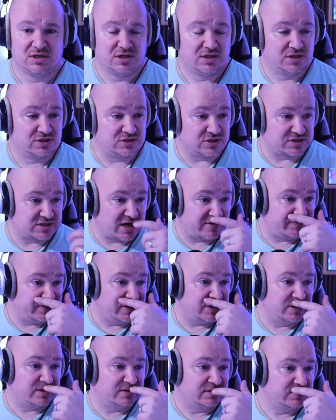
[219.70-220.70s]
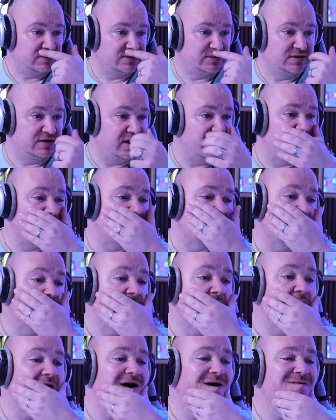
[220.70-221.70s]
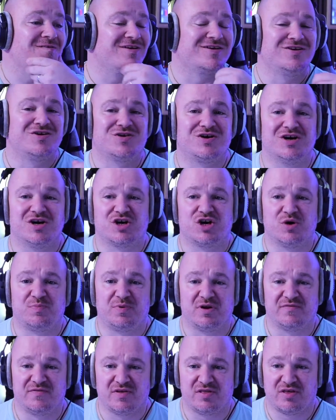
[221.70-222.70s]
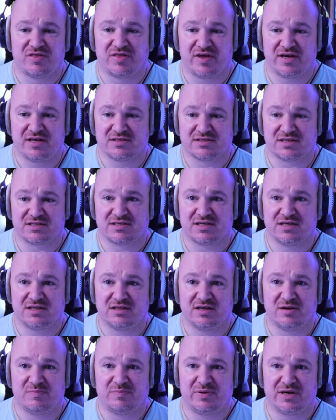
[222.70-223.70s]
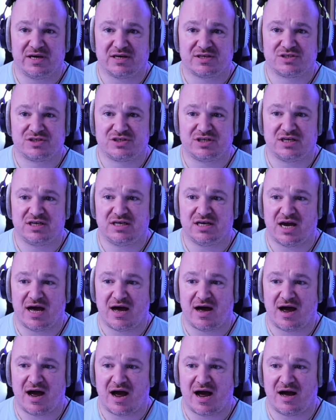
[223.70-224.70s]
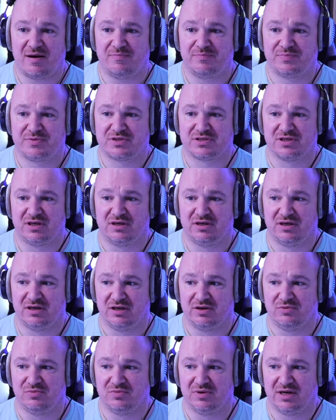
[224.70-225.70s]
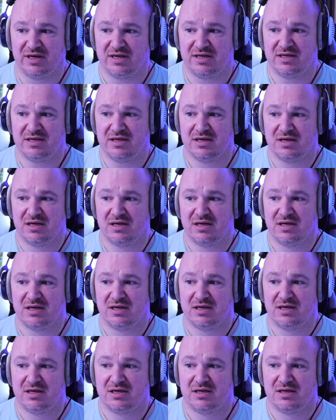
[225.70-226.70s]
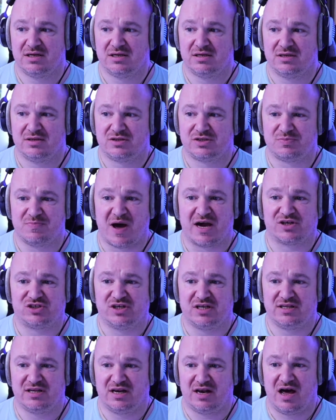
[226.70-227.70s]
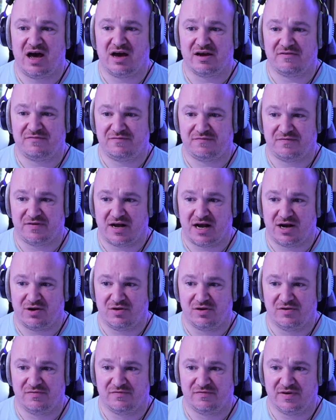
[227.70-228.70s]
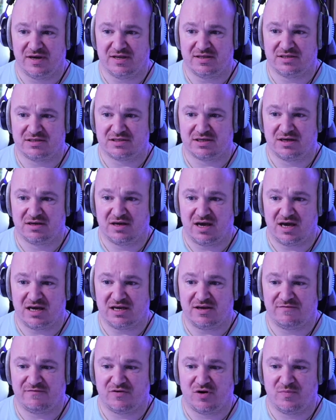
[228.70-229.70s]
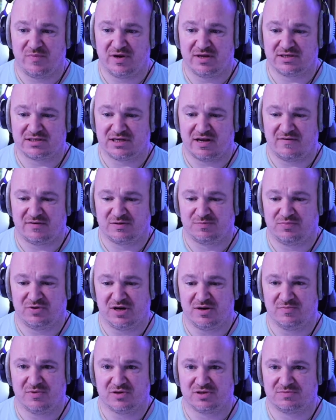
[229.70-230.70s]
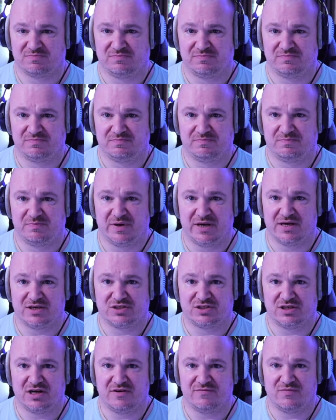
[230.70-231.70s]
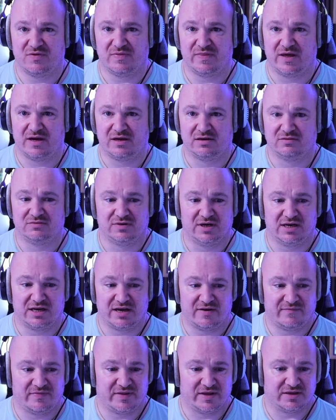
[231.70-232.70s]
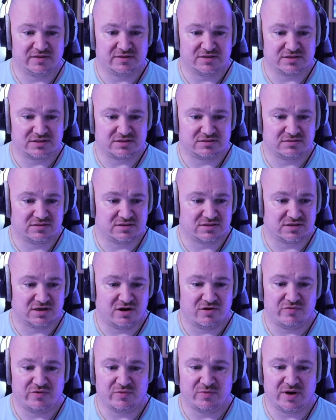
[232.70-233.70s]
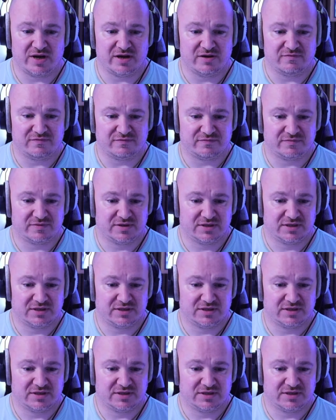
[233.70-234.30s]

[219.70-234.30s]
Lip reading: just having a float around and look at a couple of other things, I see that PSG are absolutely smashing the life out of Inter. 84 minutes left is pretty much PSG have won that, really, haven't they? There's no other way of